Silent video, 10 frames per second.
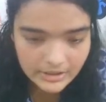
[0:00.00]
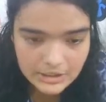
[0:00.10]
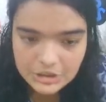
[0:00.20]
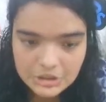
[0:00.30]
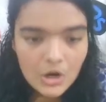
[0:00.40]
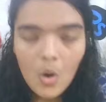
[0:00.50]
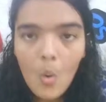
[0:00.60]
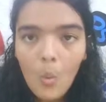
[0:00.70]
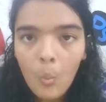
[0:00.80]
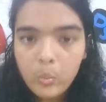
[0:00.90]
They're just
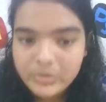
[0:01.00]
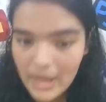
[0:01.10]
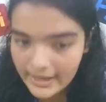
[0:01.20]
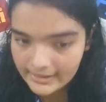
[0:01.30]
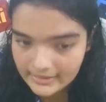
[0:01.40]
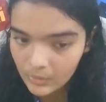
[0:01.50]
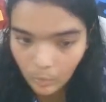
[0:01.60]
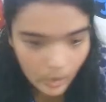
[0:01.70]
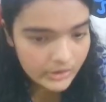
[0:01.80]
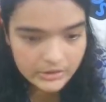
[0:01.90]
there and they
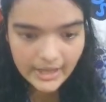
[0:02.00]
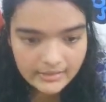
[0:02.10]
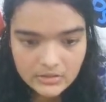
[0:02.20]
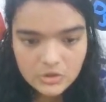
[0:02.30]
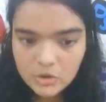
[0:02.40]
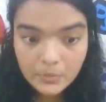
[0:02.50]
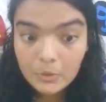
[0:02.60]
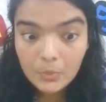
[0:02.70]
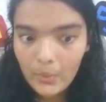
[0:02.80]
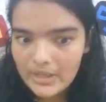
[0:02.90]
work together super
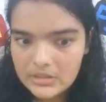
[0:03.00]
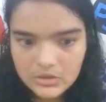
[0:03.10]
duper well.